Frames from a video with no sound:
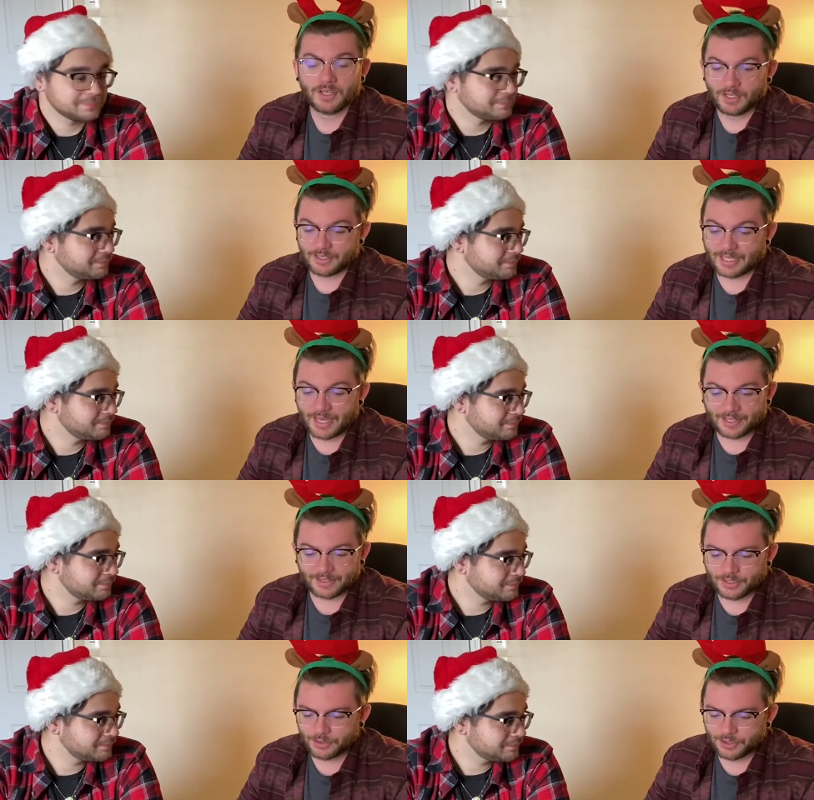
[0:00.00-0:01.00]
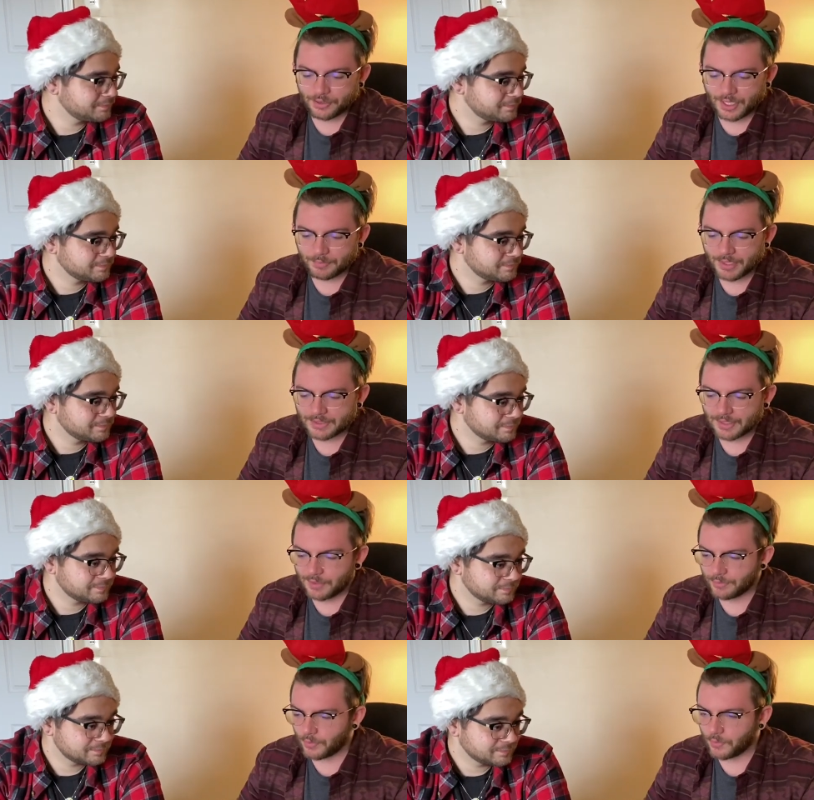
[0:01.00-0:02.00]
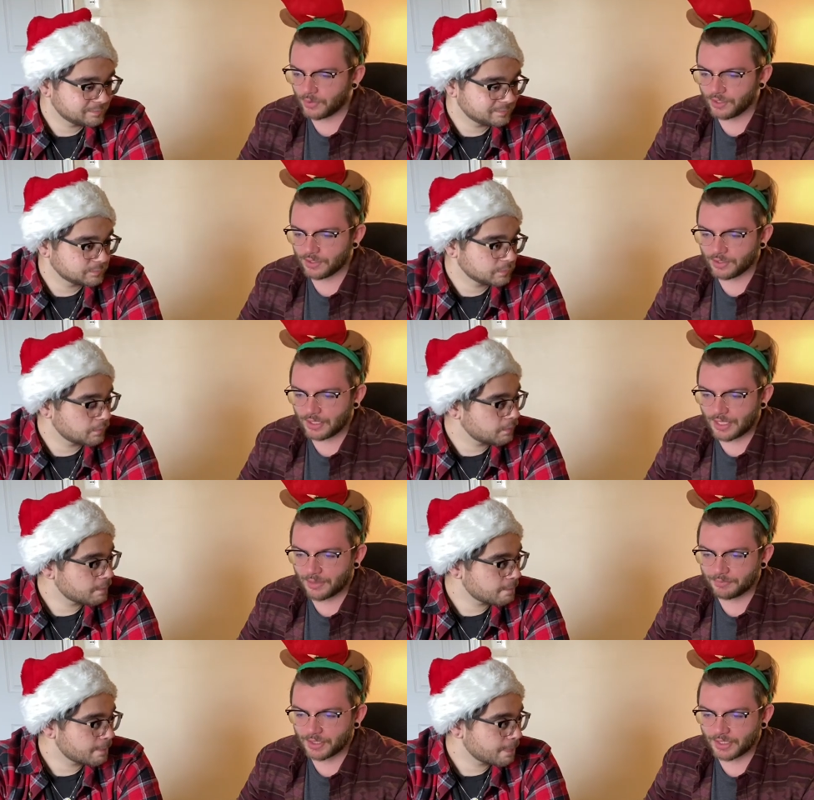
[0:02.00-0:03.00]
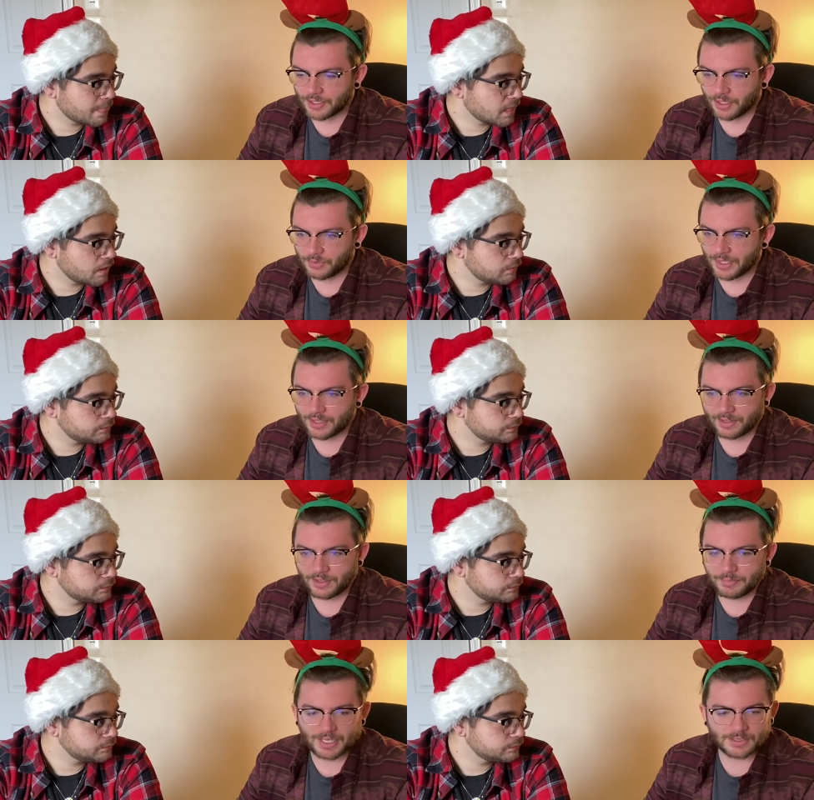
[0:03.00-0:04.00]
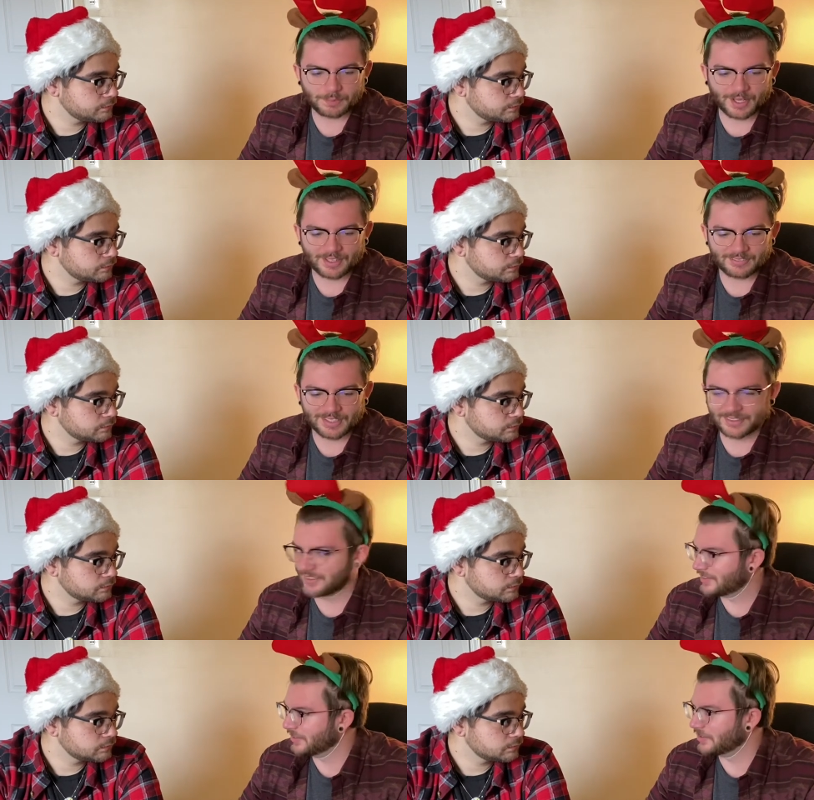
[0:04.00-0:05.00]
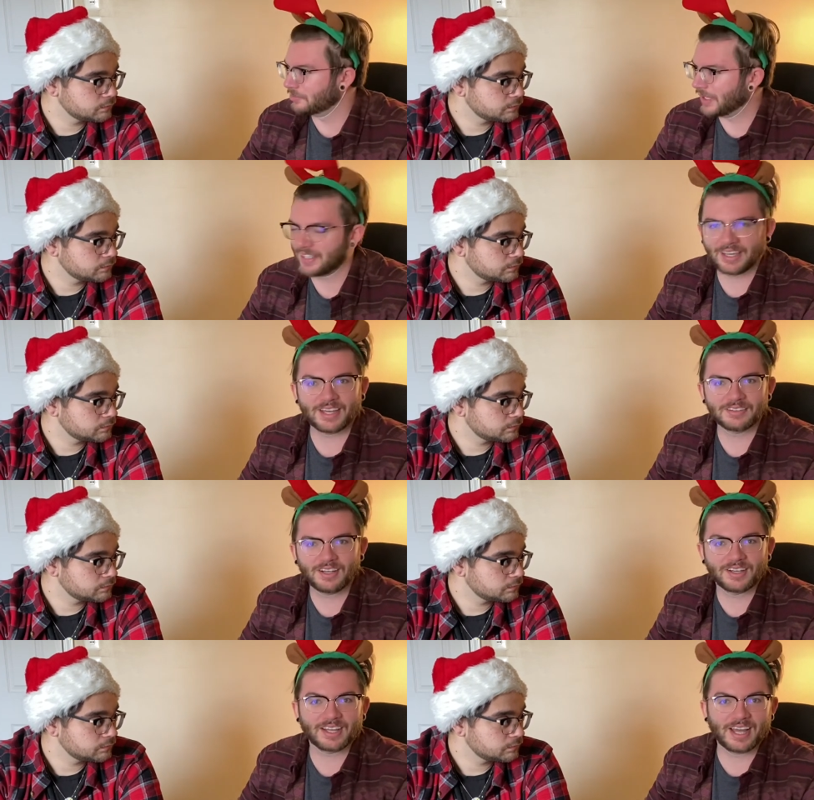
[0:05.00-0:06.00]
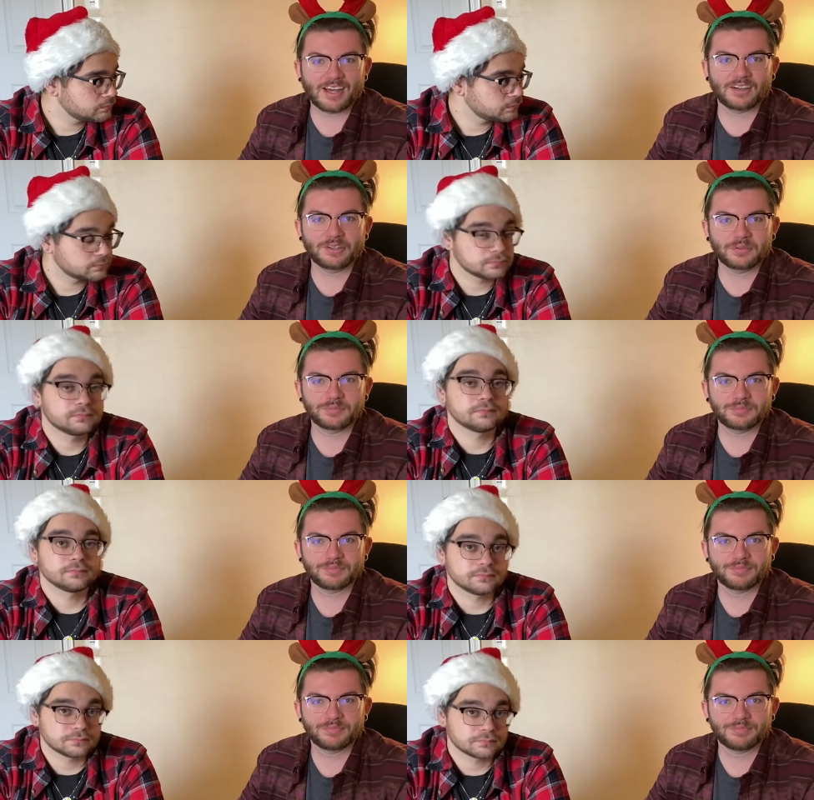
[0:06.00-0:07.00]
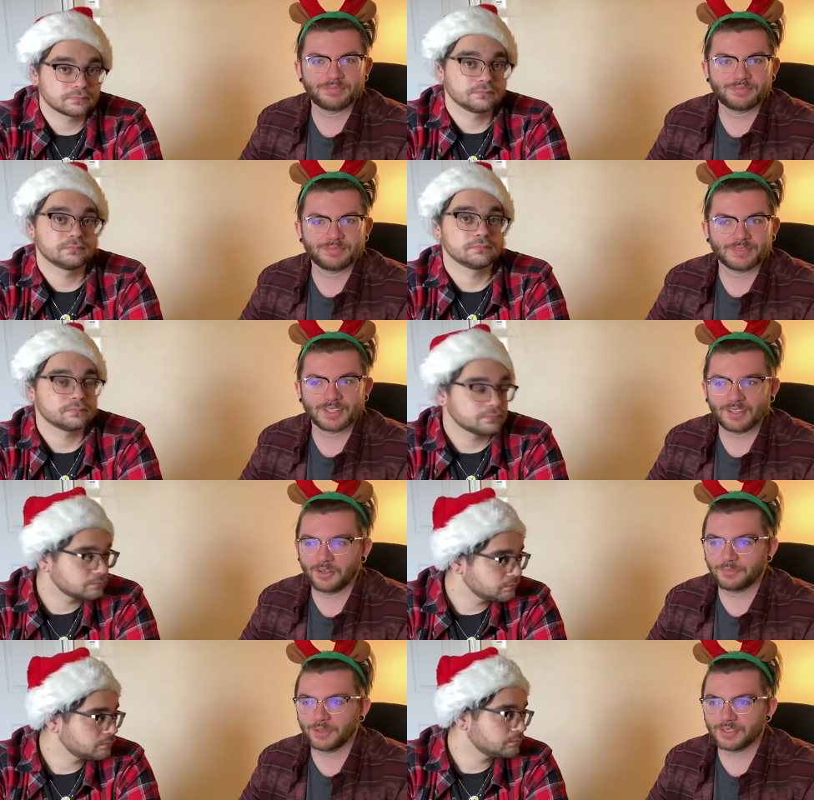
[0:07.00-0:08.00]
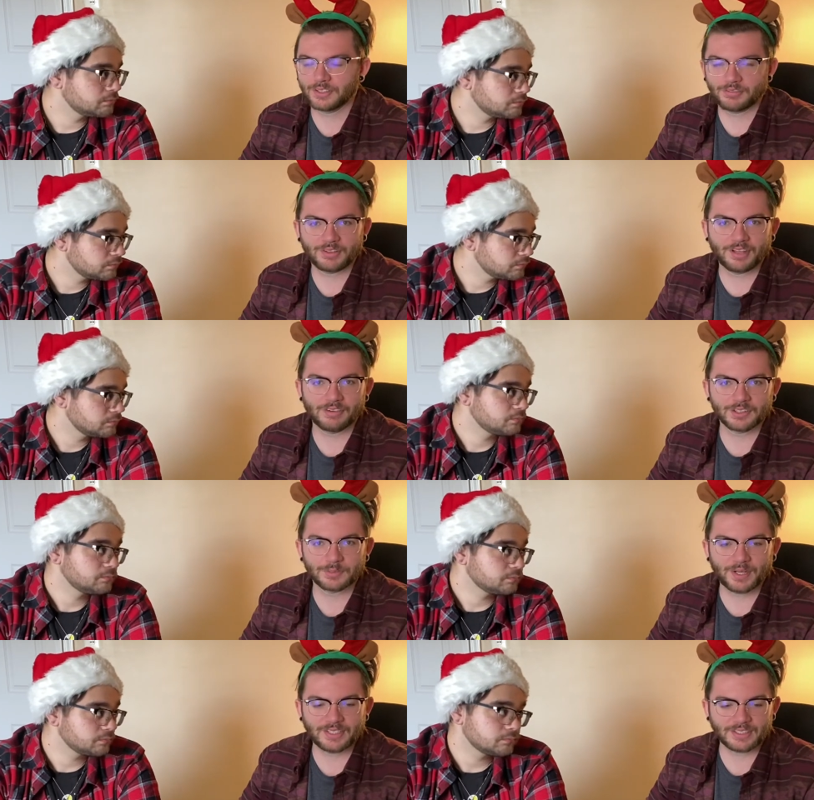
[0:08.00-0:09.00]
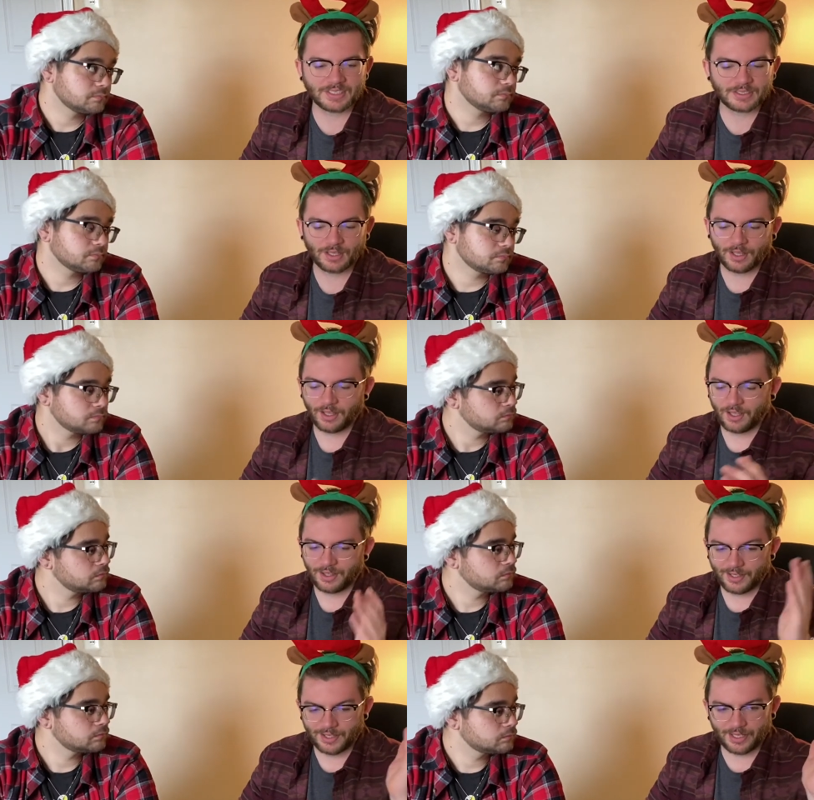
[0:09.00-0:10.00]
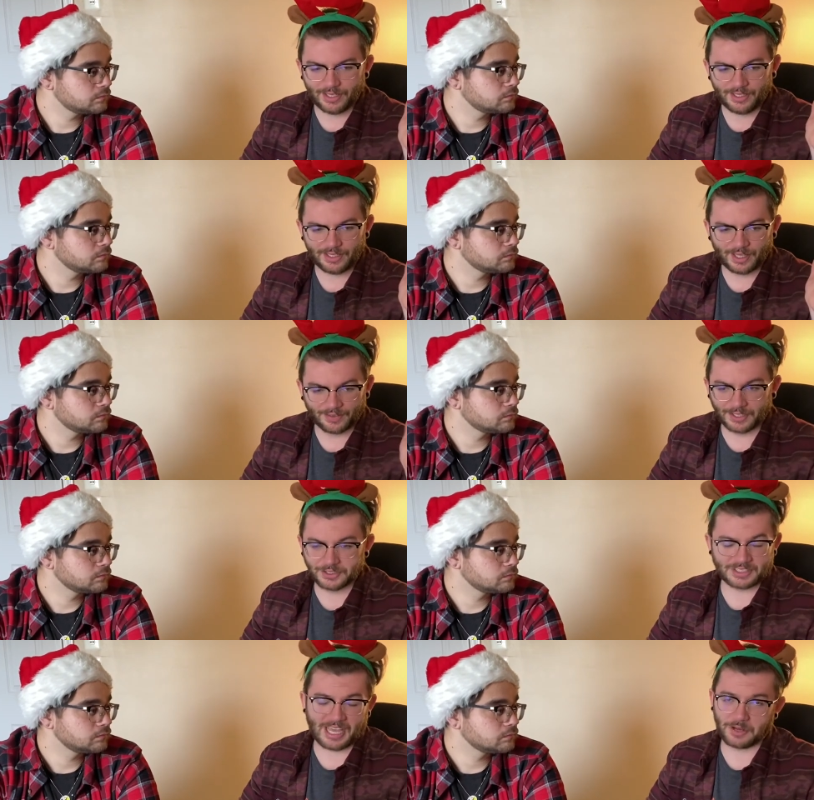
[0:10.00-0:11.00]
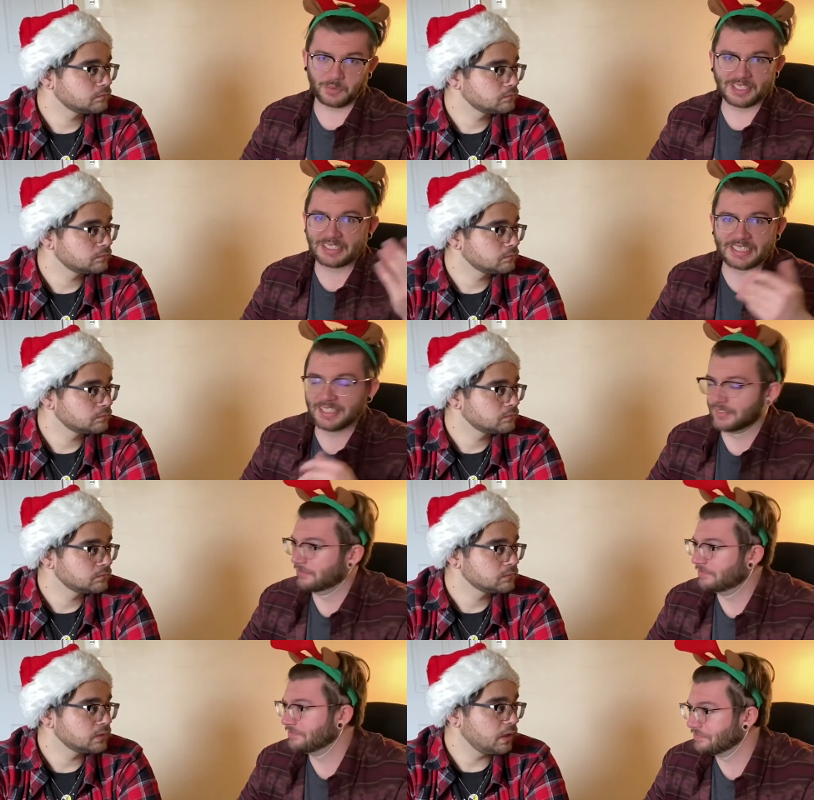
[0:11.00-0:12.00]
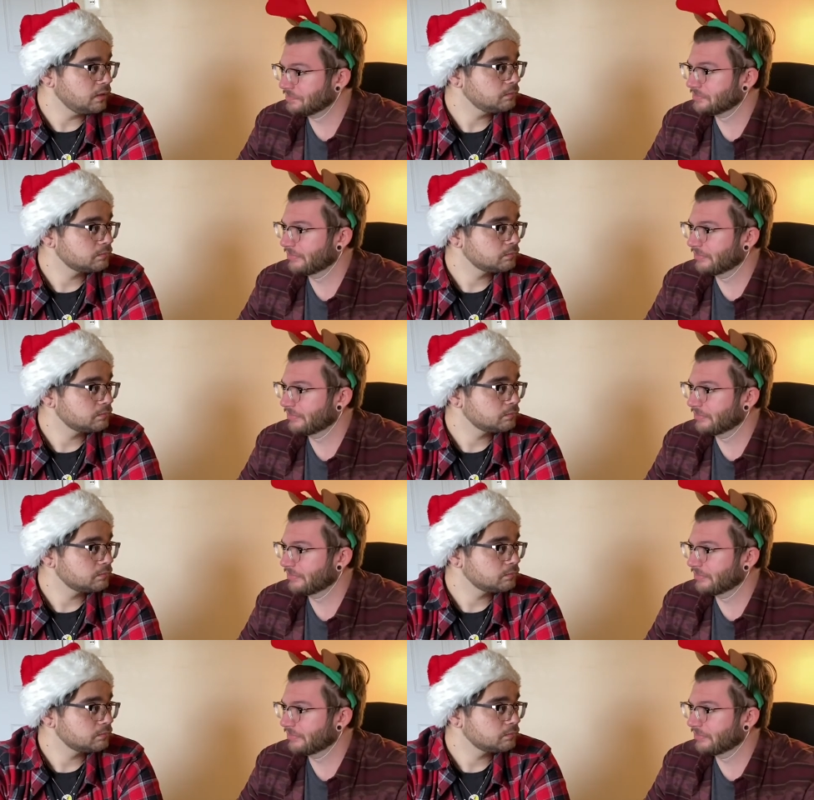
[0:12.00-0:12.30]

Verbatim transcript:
Speaker 1: Yeah, I think you do got to mix them, or I'm gonna go with the best bet is to make eggnog at home, own personal flavor and spices, and then just add whiskey. Yeah.